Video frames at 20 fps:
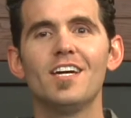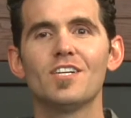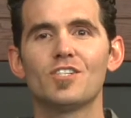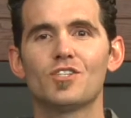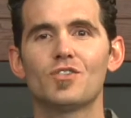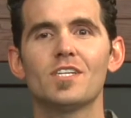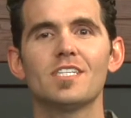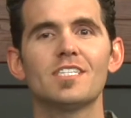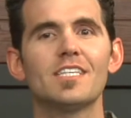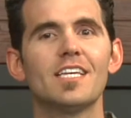
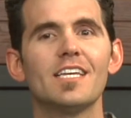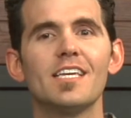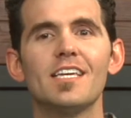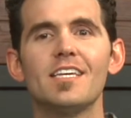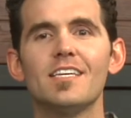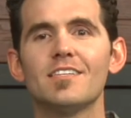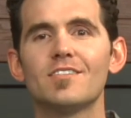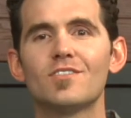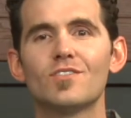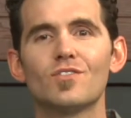Trust that
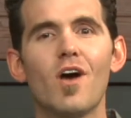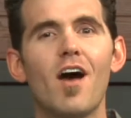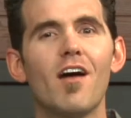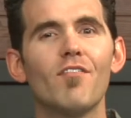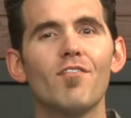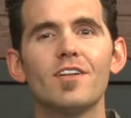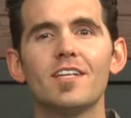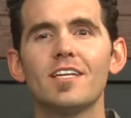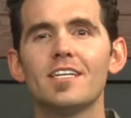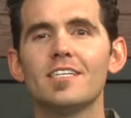He is
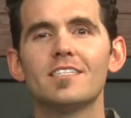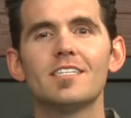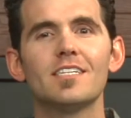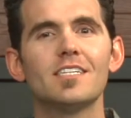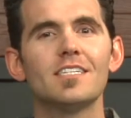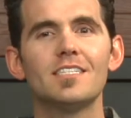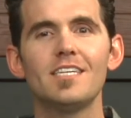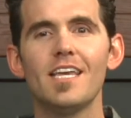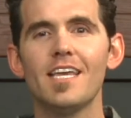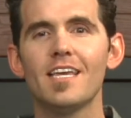sovereign, that He's going
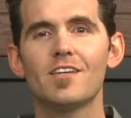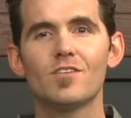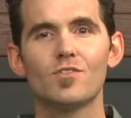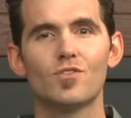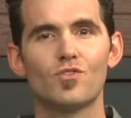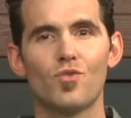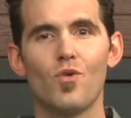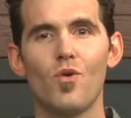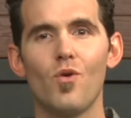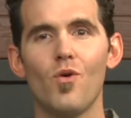to take
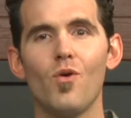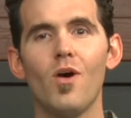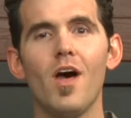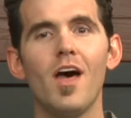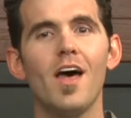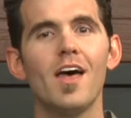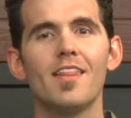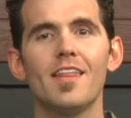control,